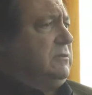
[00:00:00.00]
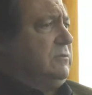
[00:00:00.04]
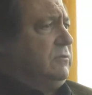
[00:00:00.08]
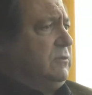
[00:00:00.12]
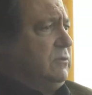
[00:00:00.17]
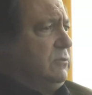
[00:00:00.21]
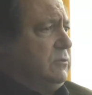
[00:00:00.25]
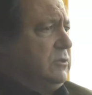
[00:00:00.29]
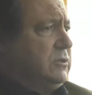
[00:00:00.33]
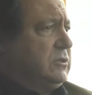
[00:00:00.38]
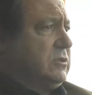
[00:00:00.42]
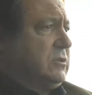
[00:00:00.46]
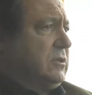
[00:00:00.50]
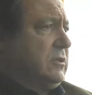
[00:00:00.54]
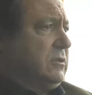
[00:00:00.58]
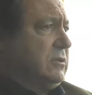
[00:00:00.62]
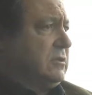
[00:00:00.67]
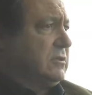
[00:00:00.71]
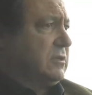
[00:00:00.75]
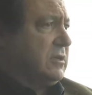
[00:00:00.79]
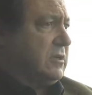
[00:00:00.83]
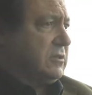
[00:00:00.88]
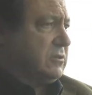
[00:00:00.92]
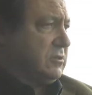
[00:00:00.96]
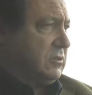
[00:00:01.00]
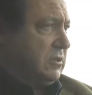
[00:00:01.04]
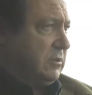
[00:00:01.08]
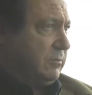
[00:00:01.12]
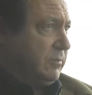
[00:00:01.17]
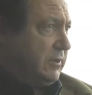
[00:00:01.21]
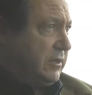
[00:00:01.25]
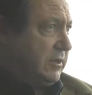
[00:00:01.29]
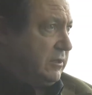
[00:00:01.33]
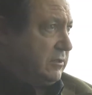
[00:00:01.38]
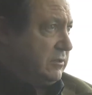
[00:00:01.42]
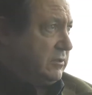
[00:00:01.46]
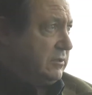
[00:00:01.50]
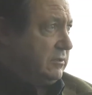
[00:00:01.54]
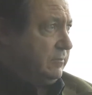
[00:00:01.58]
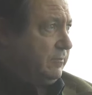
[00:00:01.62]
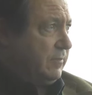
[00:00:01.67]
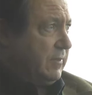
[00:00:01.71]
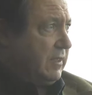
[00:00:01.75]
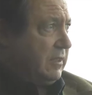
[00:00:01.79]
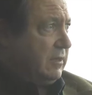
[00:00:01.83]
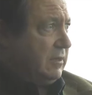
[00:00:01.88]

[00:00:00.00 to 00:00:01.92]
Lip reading: if you wish, the discussion about